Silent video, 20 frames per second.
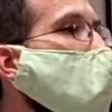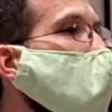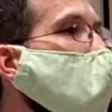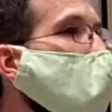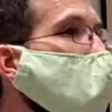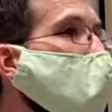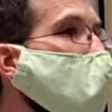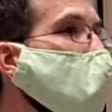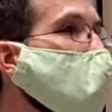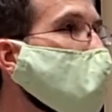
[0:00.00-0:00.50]

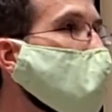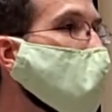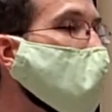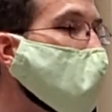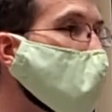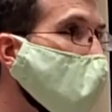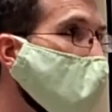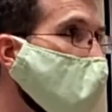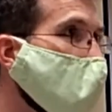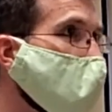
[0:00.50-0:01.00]
and
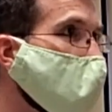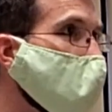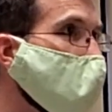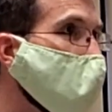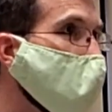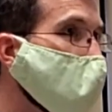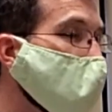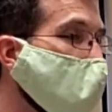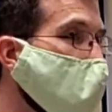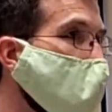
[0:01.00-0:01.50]
that
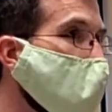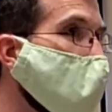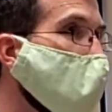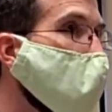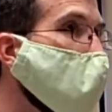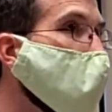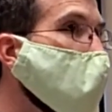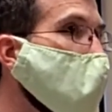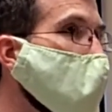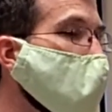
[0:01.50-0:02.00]
is
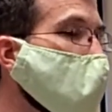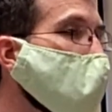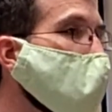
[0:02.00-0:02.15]
how